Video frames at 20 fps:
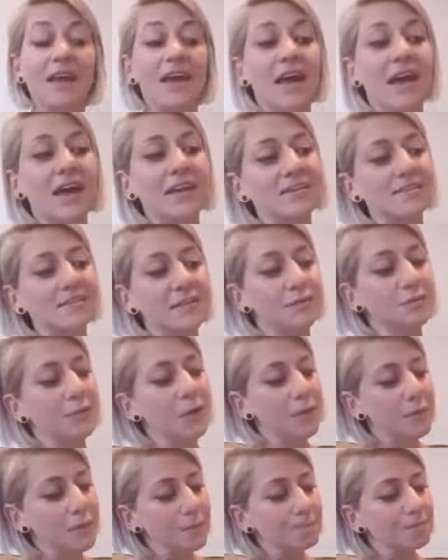And he said,
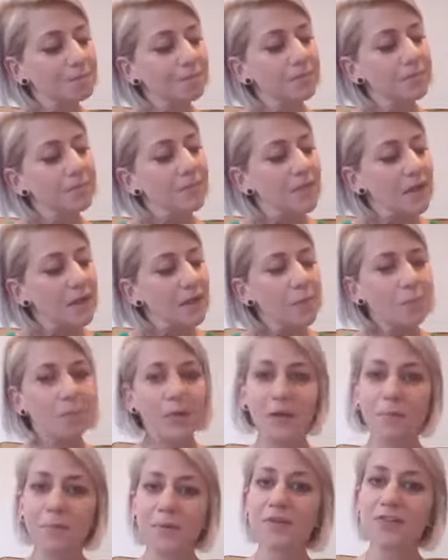well,
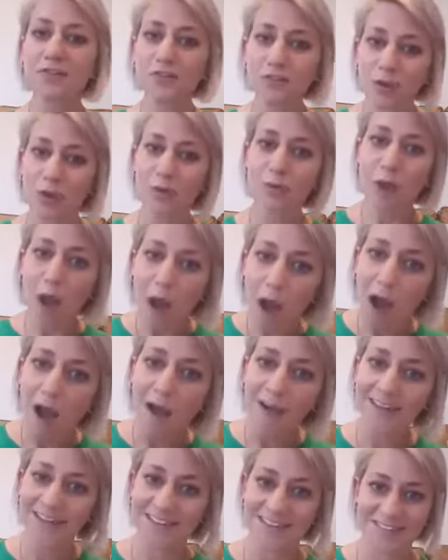people are so
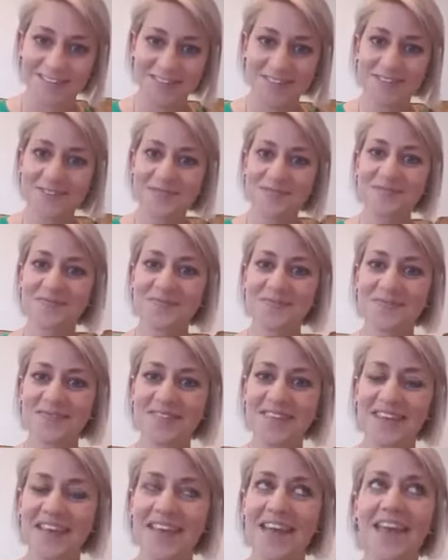kind.
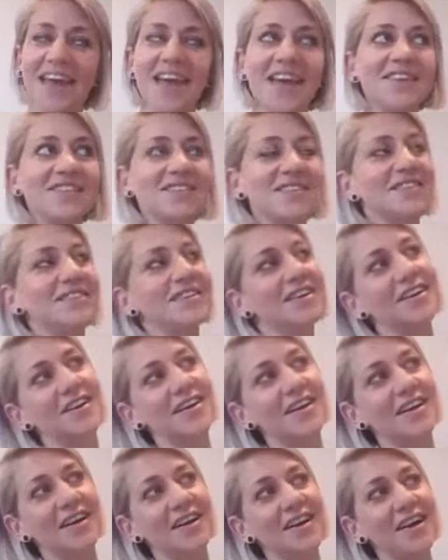He said,
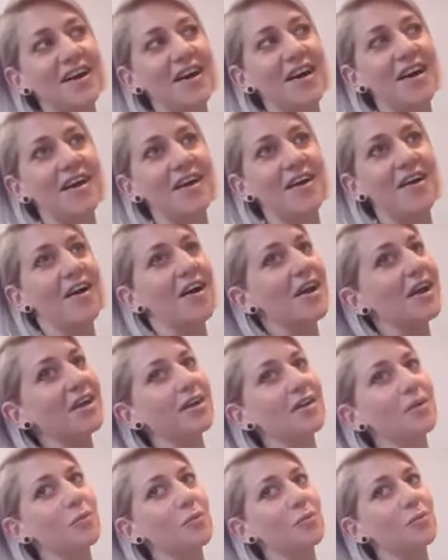
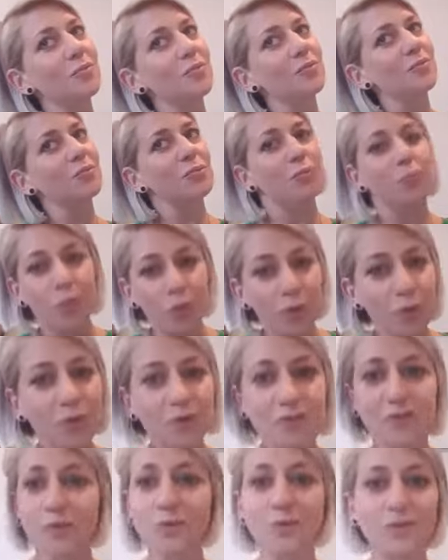I
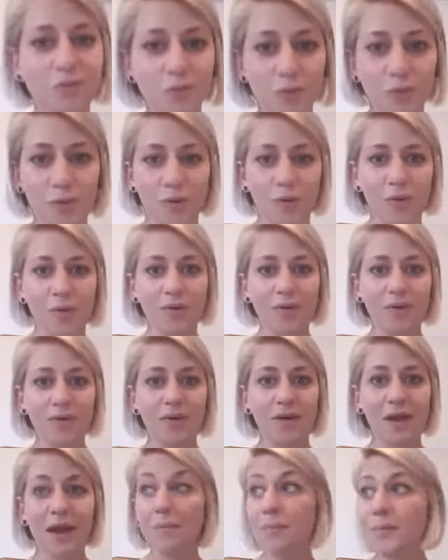walk to a door
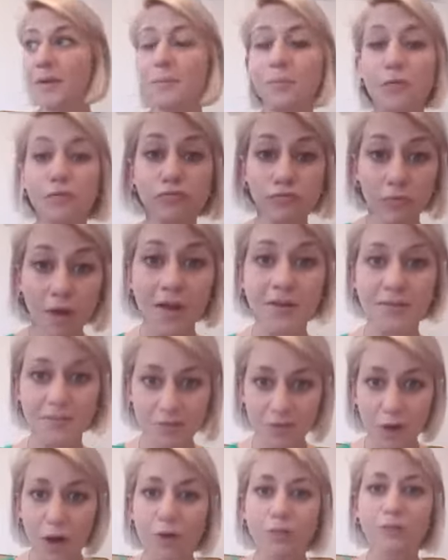and people run
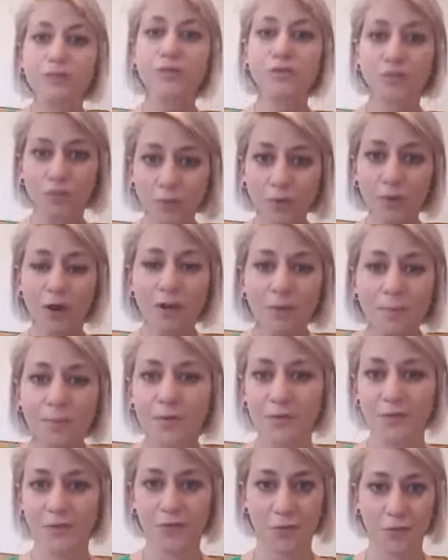to hold the door
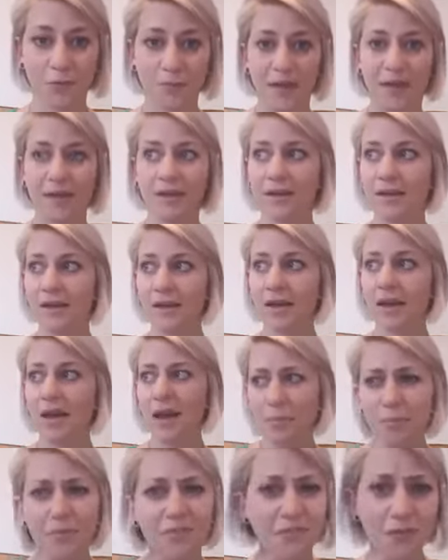open for me.
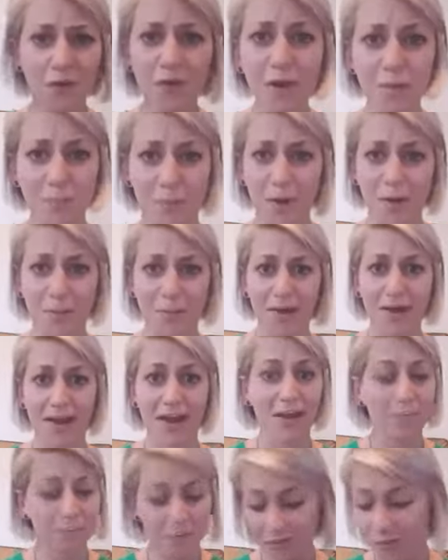And before I broke my
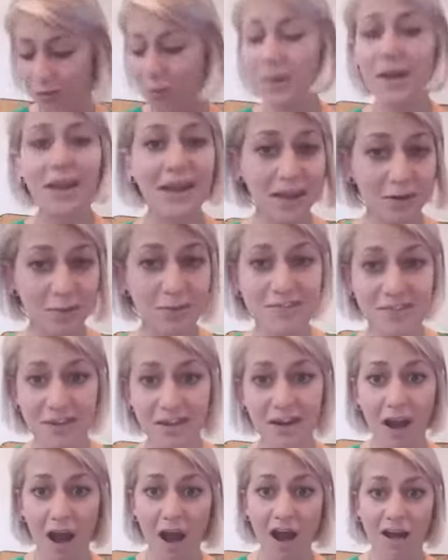leg, before my leg was in
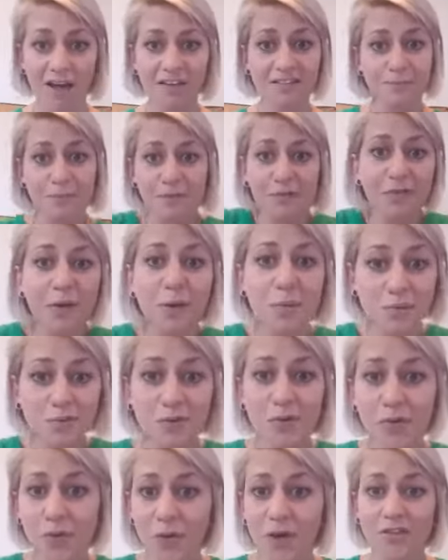cast, before I was
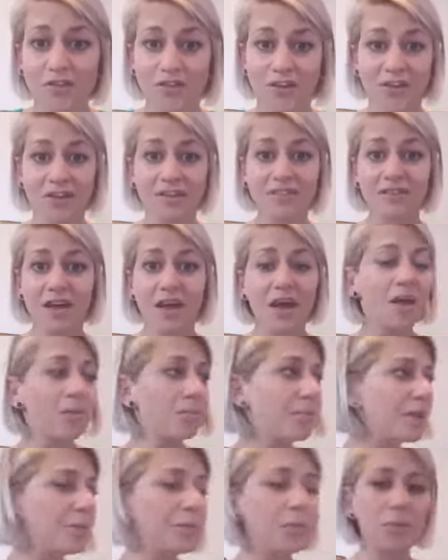on crutches,
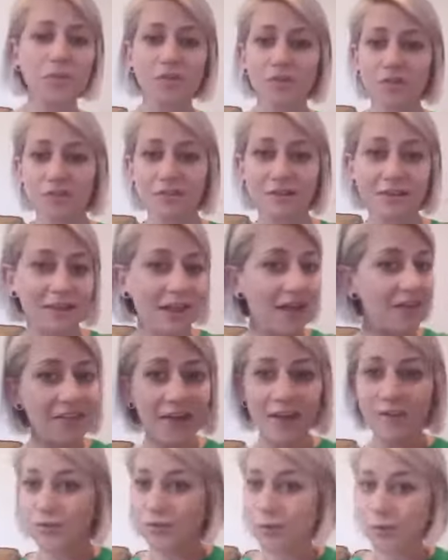people would just let
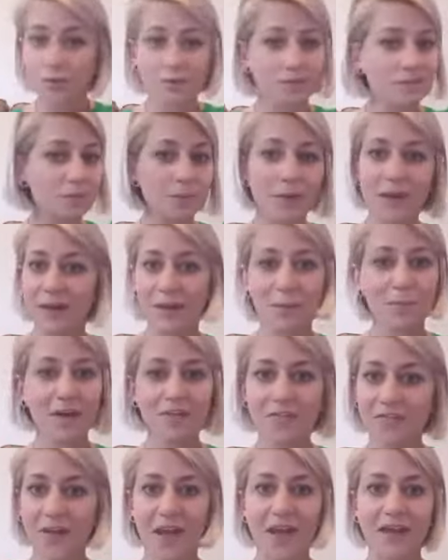that door swing in my
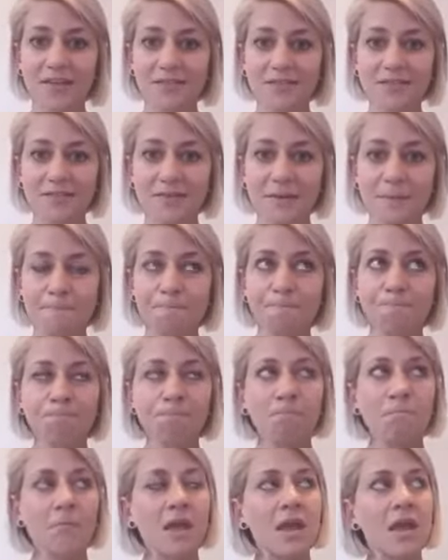face.
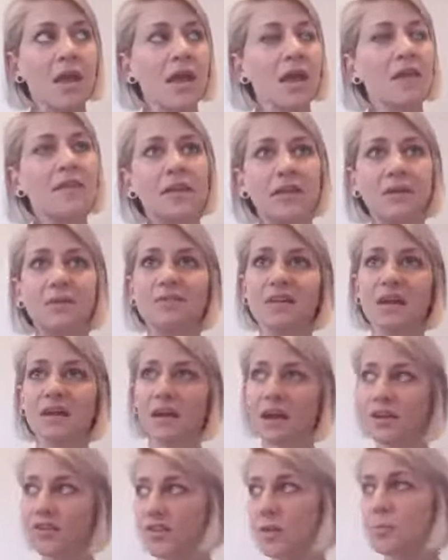And then he was like,
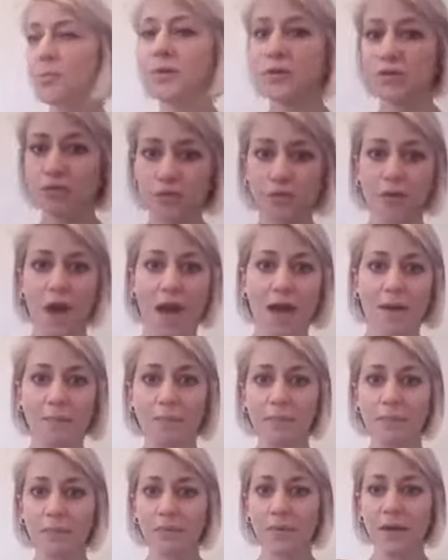I jump on a
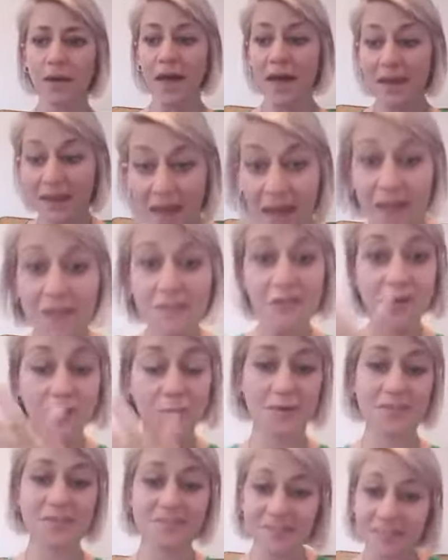tram and
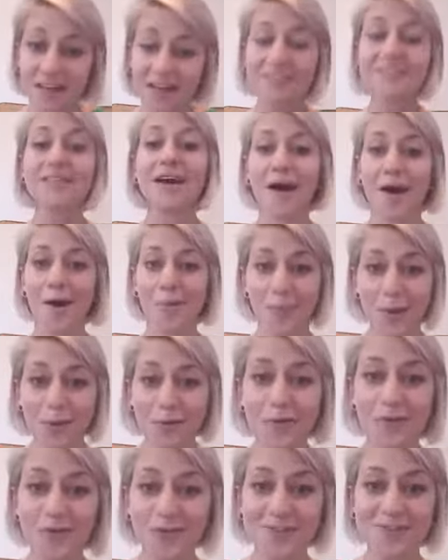everyone stands up and
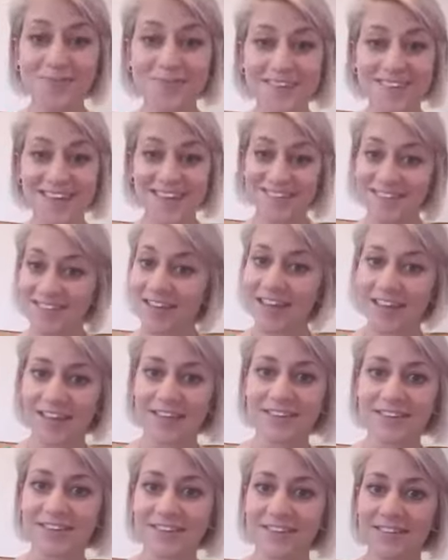offers me their
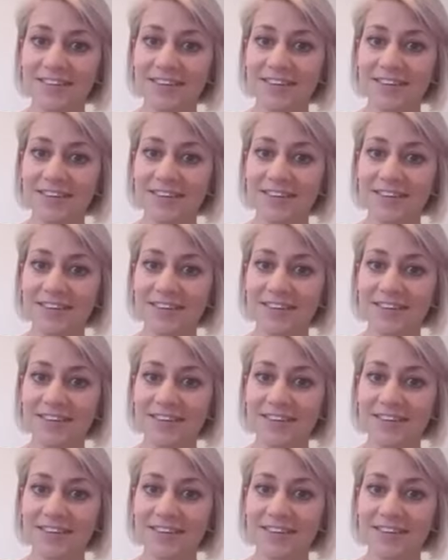seat.